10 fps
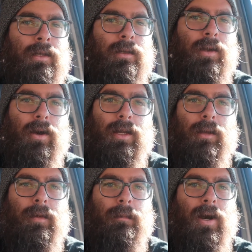
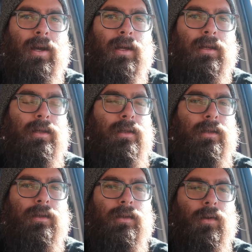non-MMI,
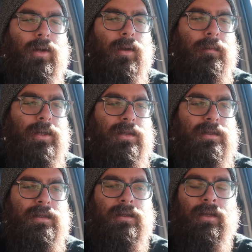no
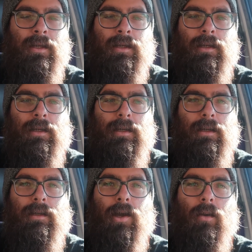compass,
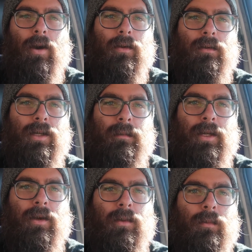no auto
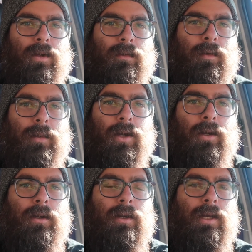dimming on the rearview
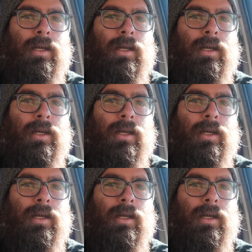mirror.